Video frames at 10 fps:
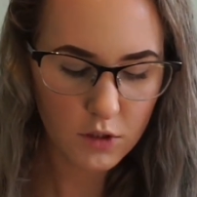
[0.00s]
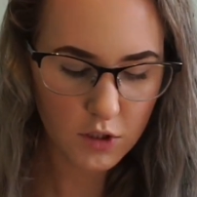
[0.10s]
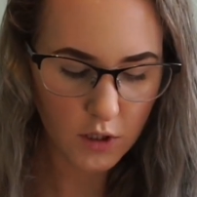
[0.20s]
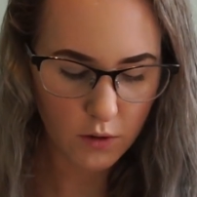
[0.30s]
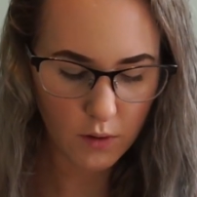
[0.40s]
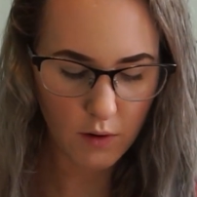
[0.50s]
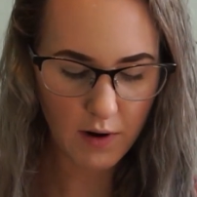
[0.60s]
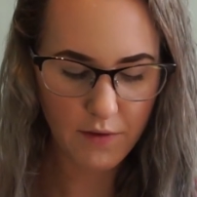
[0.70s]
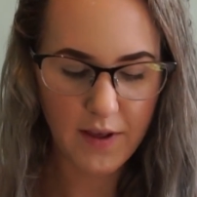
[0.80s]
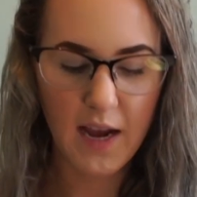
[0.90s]
So
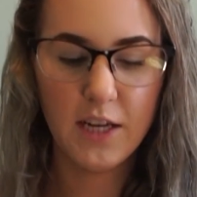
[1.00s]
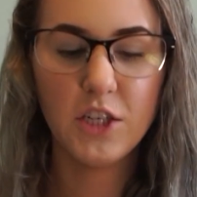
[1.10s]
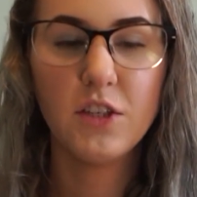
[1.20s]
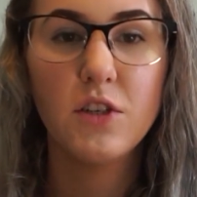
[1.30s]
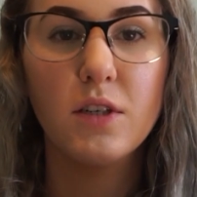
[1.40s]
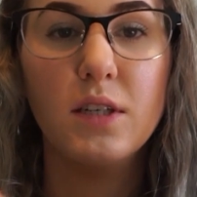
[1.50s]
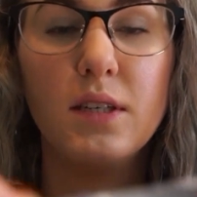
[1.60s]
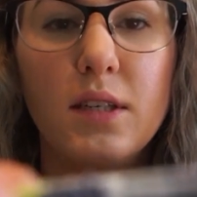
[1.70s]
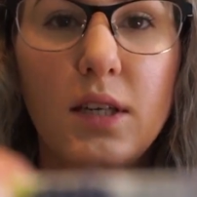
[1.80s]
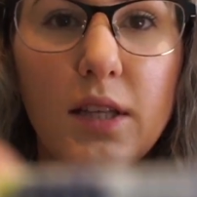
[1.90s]
around the edges, you're gonna
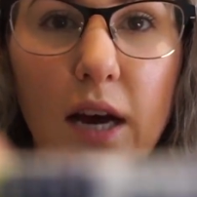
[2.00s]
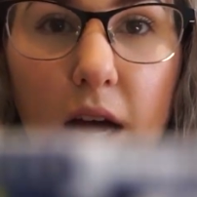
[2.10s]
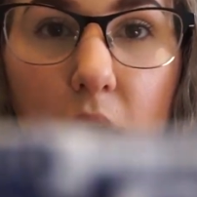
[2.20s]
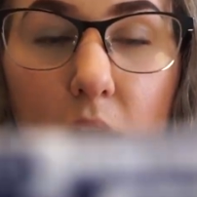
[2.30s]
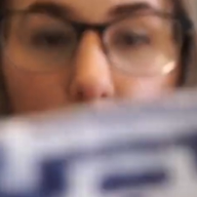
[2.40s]
see that